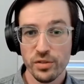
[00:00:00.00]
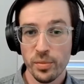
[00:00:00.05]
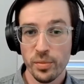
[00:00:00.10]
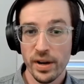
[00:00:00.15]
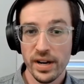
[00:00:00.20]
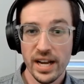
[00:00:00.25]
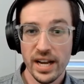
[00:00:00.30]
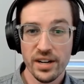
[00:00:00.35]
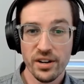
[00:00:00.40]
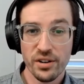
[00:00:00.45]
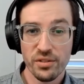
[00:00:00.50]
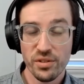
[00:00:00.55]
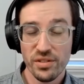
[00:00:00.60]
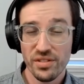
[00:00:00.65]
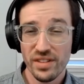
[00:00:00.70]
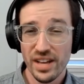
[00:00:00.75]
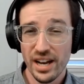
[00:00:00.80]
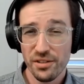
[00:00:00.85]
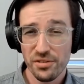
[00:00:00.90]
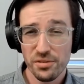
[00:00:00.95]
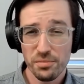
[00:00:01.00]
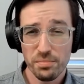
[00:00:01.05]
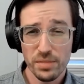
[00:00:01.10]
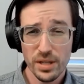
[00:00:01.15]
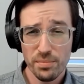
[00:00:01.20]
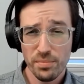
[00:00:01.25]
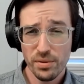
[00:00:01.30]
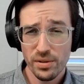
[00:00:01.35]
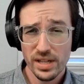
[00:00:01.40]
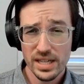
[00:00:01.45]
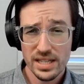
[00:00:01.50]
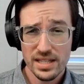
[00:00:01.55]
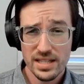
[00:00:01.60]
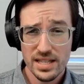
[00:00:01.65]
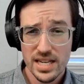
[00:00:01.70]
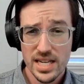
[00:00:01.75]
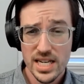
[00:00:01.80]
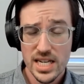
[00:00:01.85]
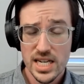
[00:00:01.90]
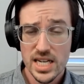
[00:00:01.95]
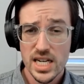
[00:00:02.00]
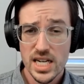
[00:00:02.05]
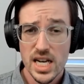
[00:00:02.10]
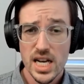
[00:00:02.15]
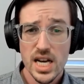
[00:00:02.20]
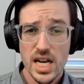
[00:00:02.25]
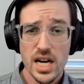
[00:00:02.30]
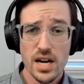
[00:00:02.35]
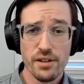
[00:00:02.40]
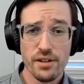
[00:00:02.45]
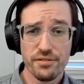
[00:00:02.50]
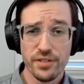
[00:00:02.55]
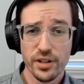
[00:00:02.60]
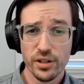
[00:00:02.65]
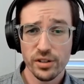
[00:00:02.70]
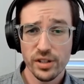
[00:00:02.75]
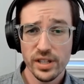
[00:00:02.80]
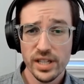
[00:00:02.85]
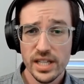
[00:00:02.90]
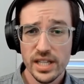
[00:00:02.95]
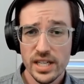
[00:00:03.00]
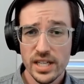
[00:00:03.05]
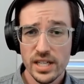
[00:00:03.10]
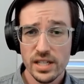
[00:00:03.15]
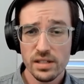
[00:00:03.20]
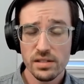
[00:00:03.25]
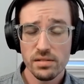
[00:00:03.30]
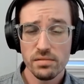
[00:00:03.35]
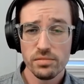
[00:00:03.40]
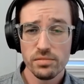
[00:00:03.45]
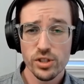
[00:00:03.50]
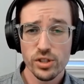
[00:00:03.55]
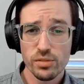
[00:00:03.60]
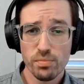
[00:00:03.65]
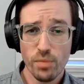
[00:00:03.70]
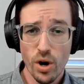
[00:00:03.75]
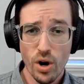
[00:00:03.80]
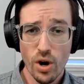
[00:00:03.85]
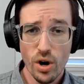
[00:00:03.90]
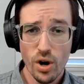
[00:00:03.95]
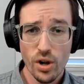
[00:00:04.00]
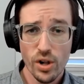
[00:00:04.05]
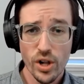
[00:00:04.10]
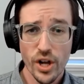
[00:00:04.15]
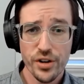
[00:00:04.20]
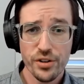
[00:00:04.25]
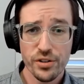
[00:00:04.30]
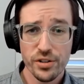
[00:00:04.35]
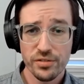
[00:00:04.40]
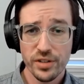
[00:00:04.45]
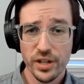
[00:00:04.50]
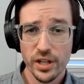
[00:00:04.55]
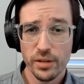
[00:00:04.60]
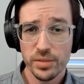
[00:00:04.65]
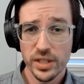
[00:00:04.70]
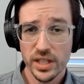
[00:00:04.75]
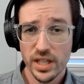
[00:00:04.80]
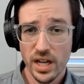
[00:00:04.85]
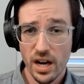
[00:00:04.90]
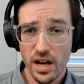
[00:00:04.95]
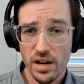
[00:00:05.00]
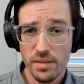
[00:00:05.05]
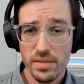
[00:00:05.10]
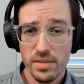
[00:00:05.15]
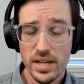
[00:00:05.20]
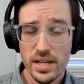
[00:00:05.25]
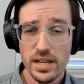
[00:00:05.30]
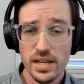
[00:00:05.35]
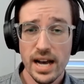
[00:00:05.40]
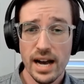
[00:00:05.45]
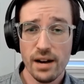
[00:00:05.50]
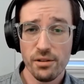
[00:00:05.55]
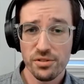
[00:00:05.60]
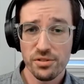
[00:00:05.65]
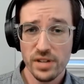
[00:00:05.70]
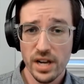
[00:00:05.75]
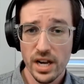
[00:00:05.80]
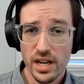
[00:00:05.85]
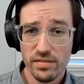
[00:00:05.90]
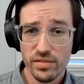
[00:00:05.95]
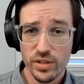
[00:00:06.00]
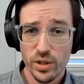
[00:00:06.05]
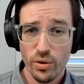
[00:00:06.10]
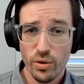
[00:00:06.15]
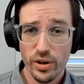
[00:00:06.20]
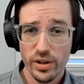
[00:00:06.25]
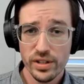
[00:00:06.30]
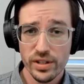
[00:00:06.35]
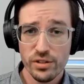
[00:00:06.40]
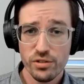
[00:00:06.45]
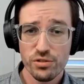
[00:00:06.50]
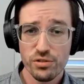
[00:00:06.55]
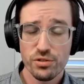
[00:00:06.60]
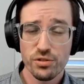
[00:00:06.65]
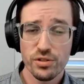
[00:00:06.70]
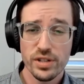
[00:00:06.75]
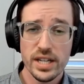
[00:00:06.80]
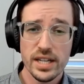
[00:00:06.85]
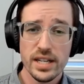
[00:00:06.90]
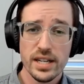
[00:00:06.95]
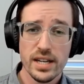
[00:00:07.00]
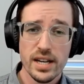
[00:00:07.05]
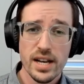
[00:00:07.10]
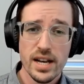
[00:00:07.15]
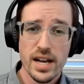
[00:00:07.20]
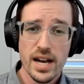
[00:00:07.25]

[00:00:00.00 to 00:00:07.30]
of about 800,000 people, I think. A fairly small, underdeveloped economy outside of the oil industry.